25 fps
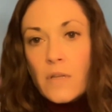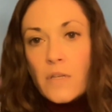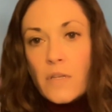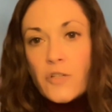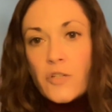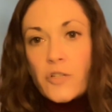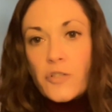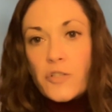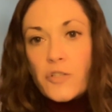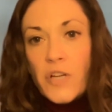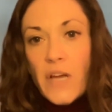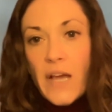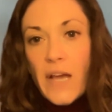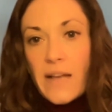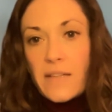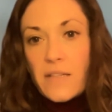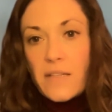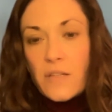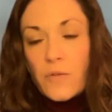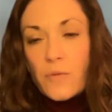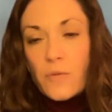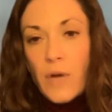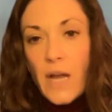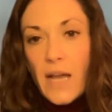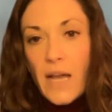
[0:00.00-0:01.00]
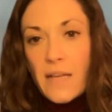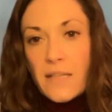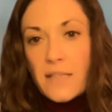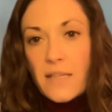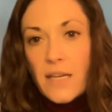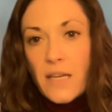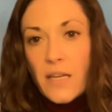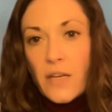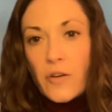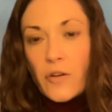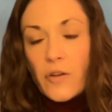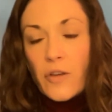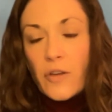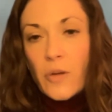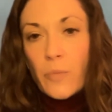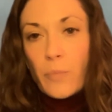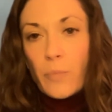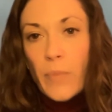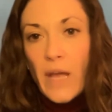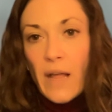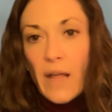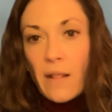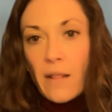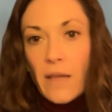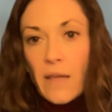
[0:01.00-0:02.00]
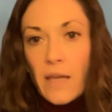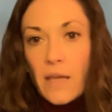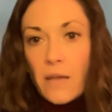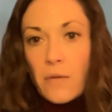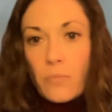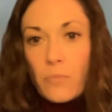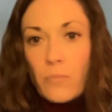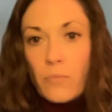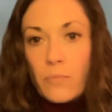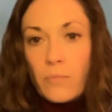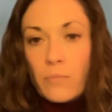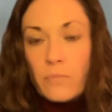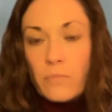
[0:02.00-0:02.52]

Is your chest rising or your belly?